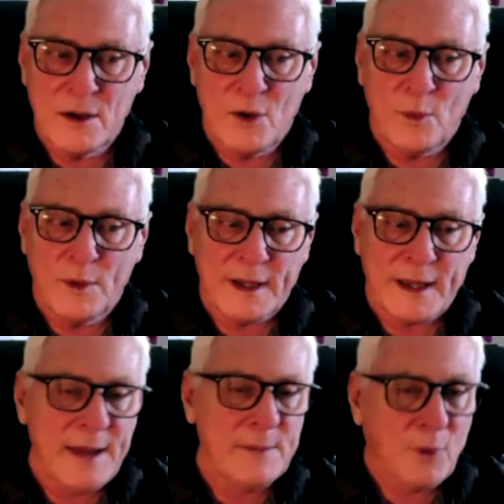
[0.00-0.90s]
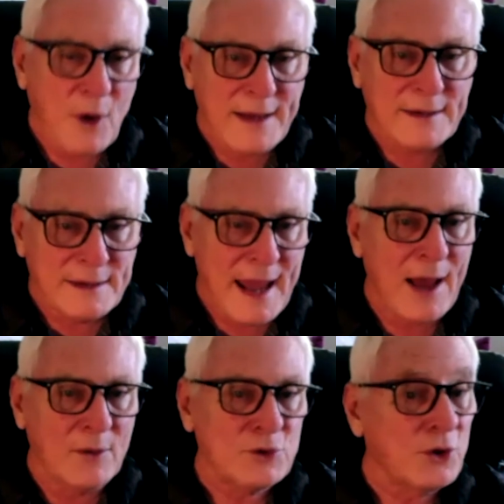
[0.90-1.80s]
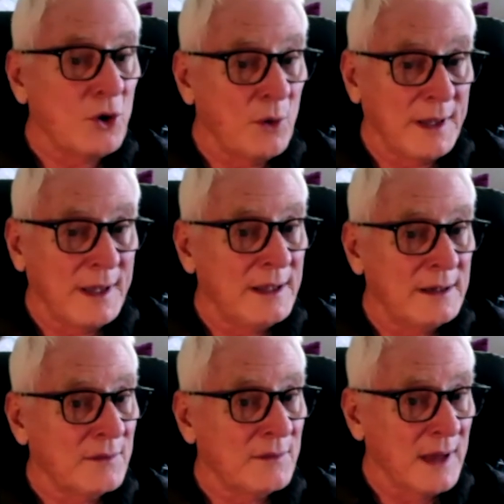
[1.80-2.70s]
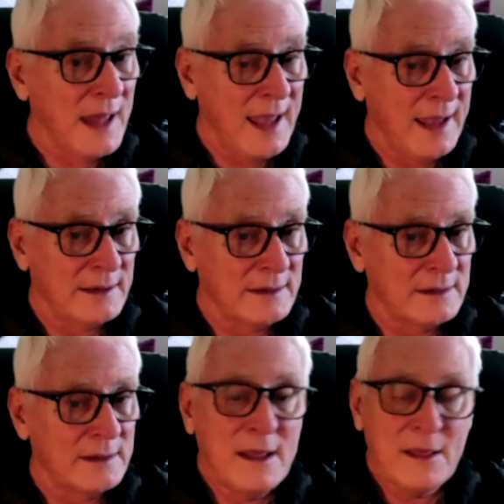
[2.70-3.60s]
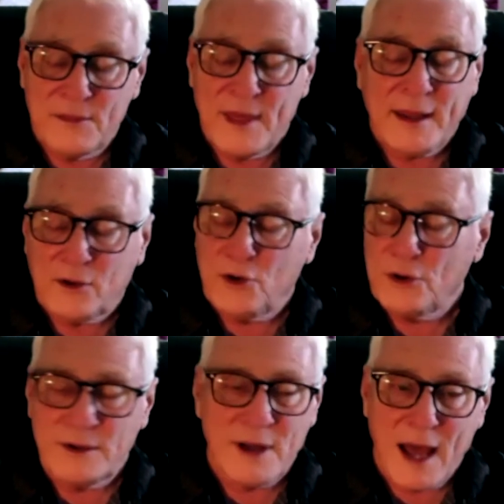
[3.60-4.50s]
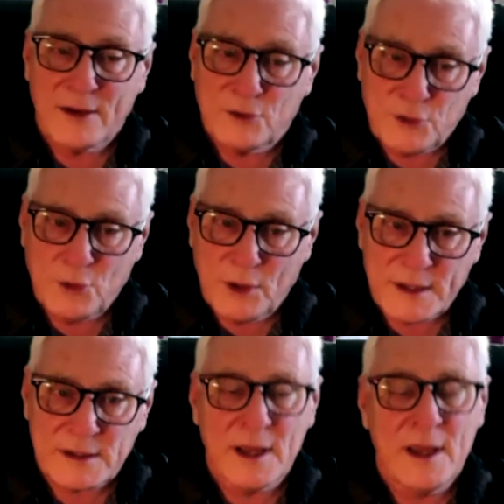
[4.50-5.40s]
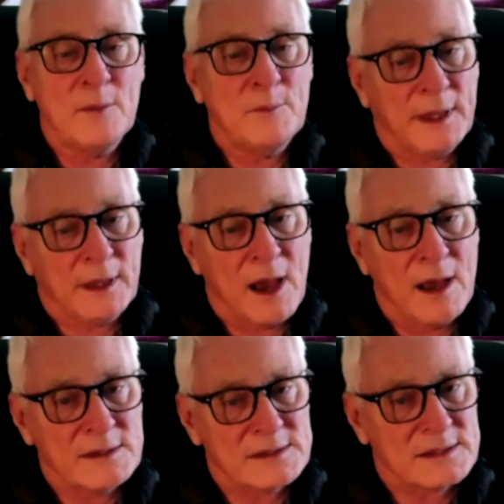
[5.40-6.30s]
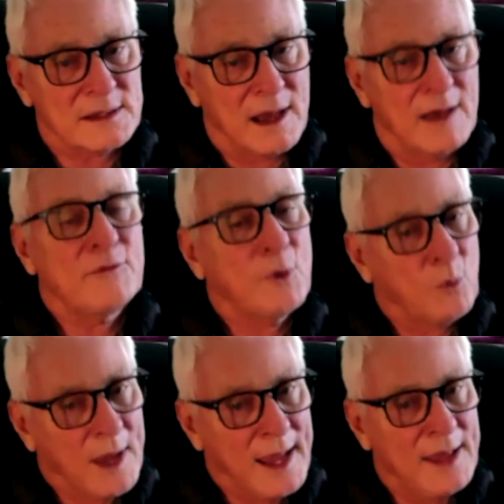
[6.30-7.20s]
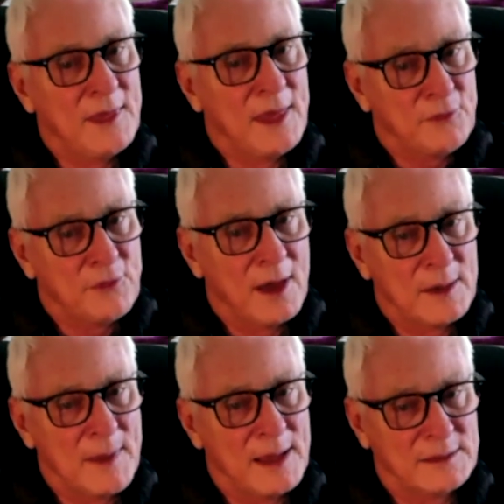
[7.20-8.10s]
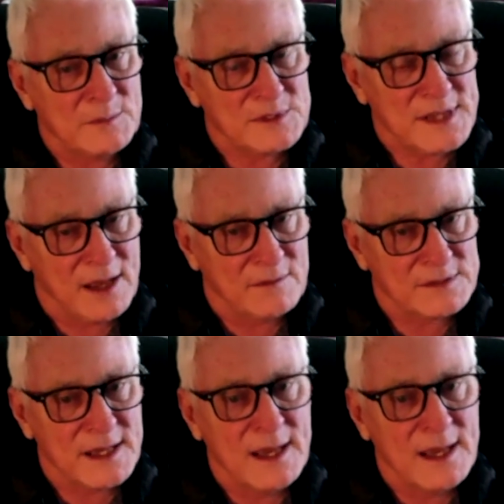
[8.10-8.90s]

when it came right down to going into the land, they could not do it because of the way they thought about themselves.